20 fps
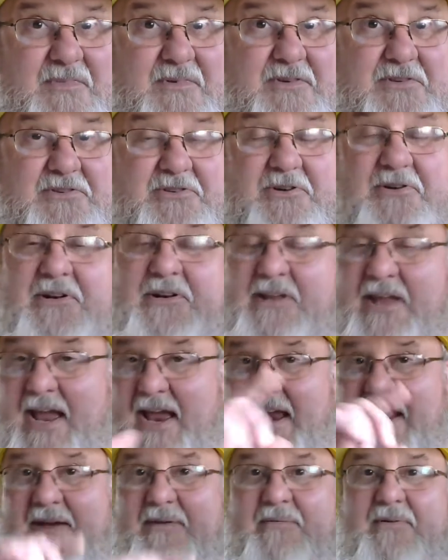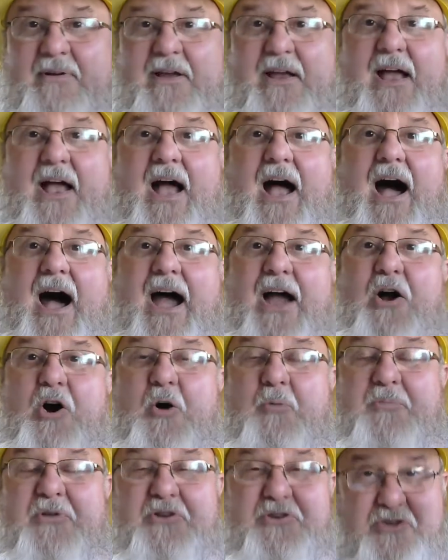So today, I
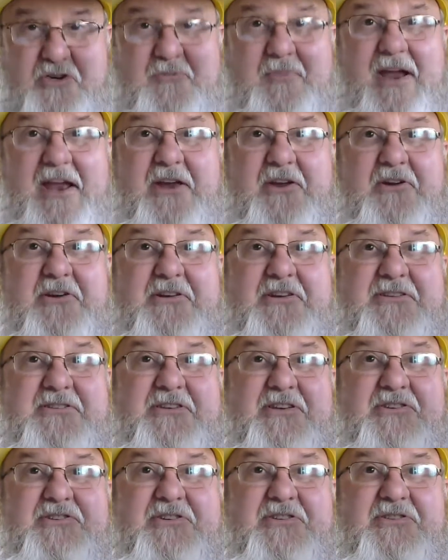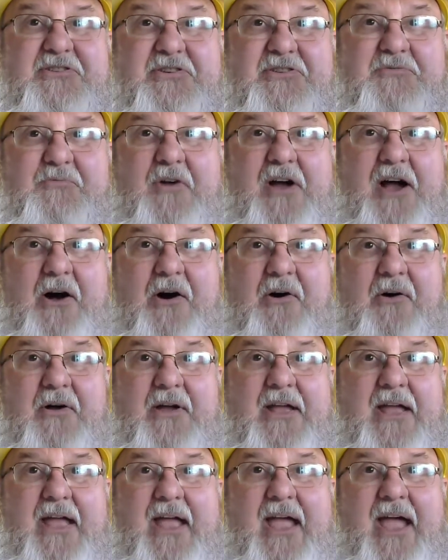hope that you make good decisions as well.
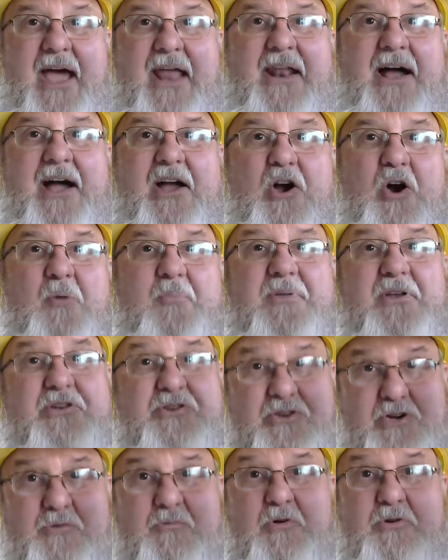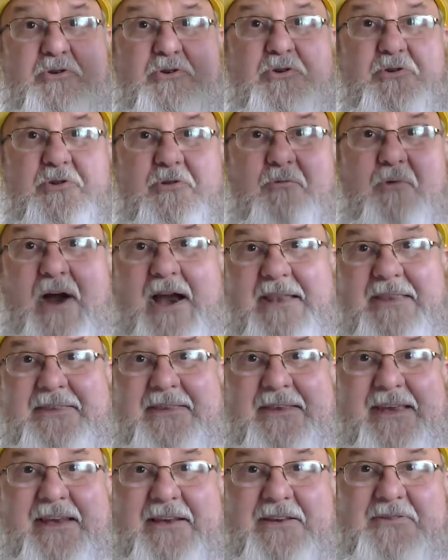And I hope that you will do the right
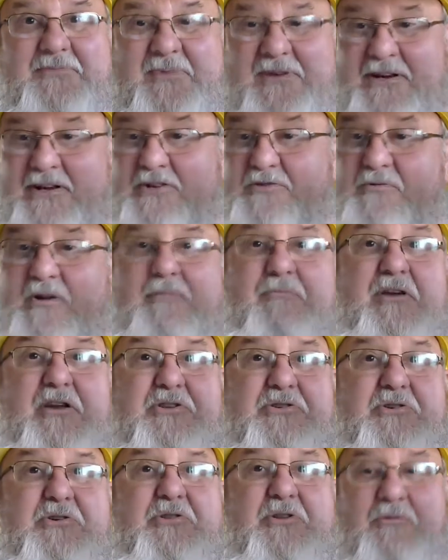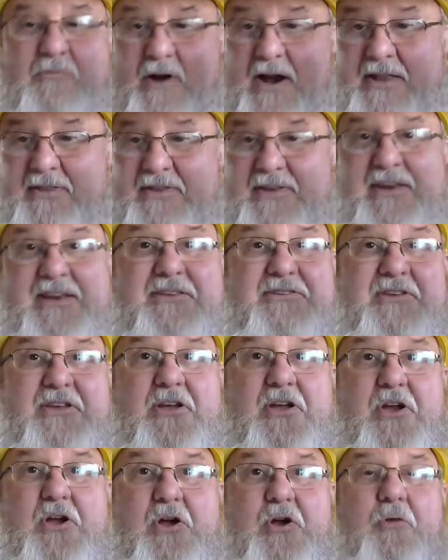things, because when we do the right things,
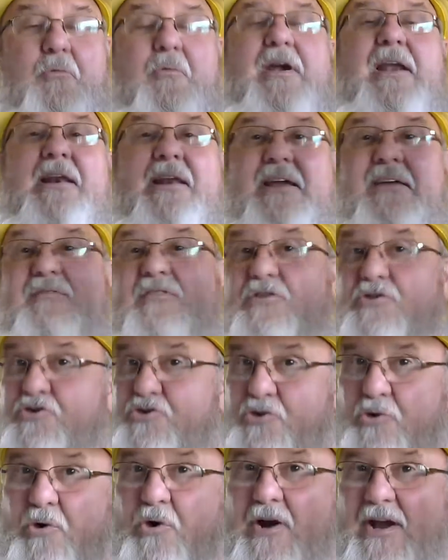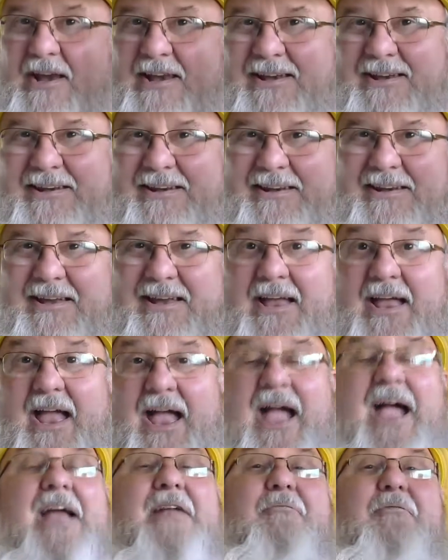we live in joy
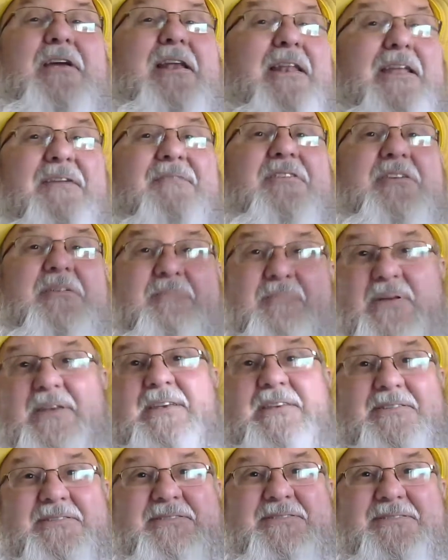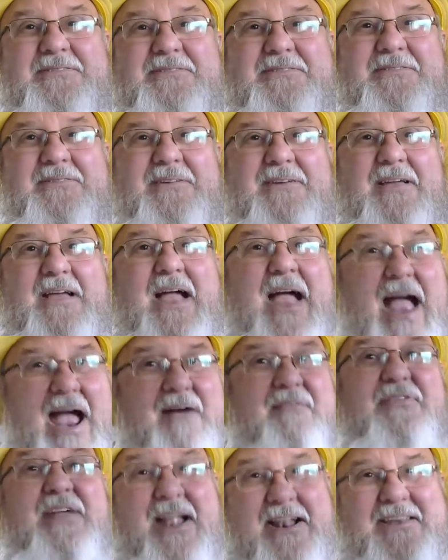and we live in peace.
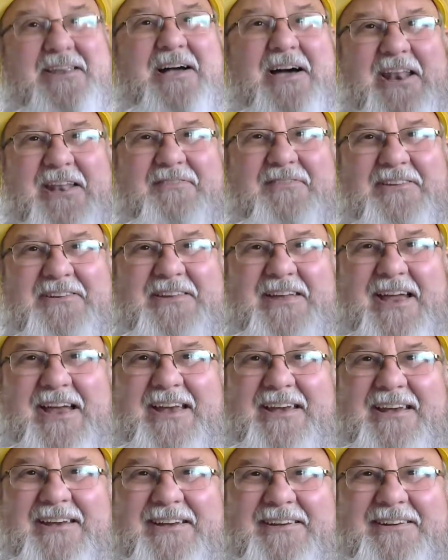Have that kind of a day.